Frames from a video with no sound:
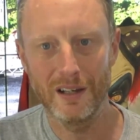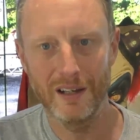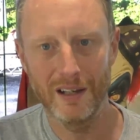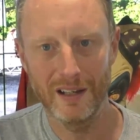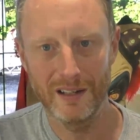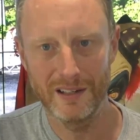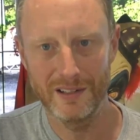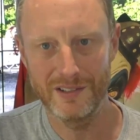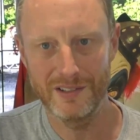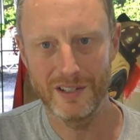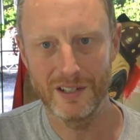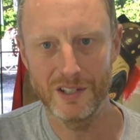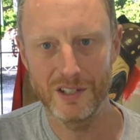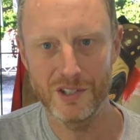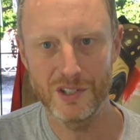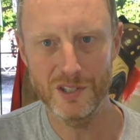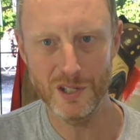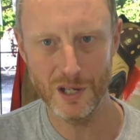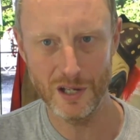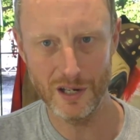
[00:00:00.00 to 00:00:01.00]
and it takes
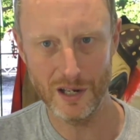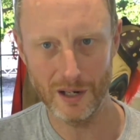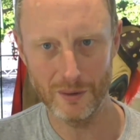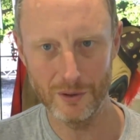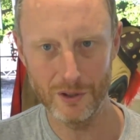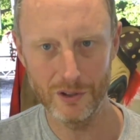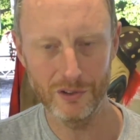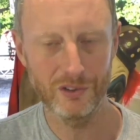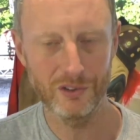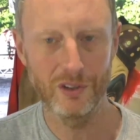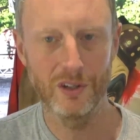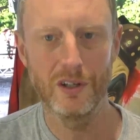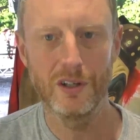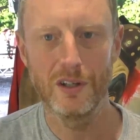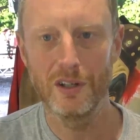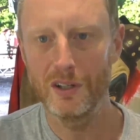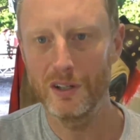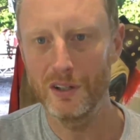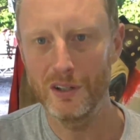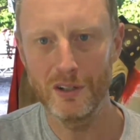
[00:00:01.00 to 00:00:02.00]
you 10 hours.
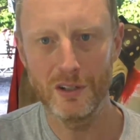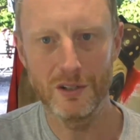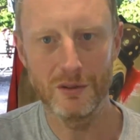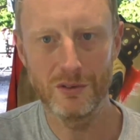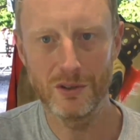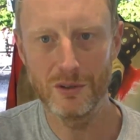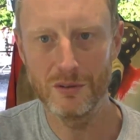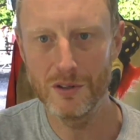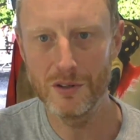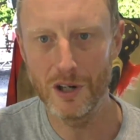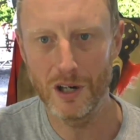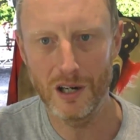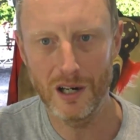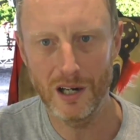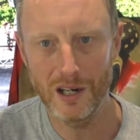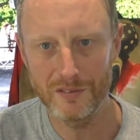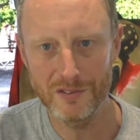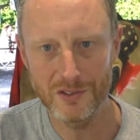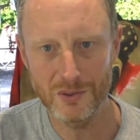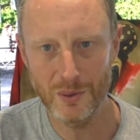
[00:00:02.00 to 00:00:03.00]
You do not
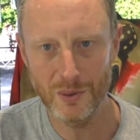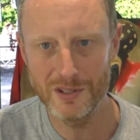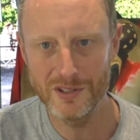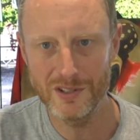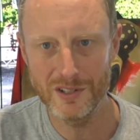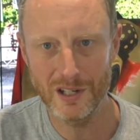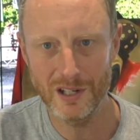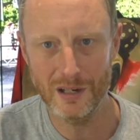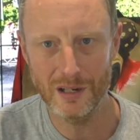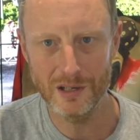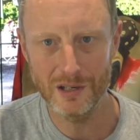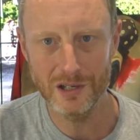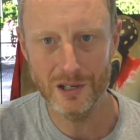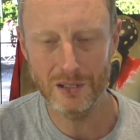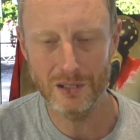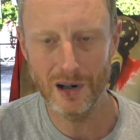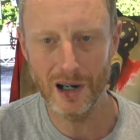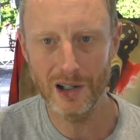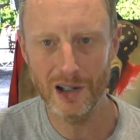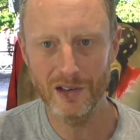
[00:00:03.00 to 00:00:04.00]
have 20 hours
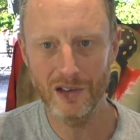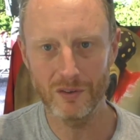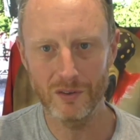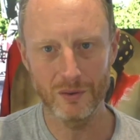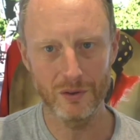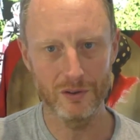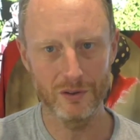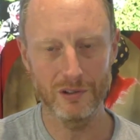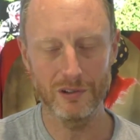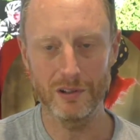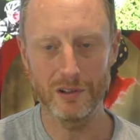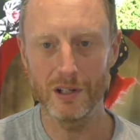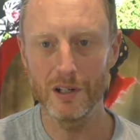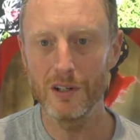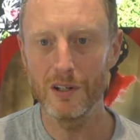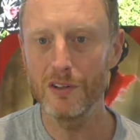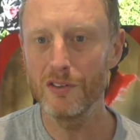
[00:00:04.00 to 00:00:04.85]
to ride 200.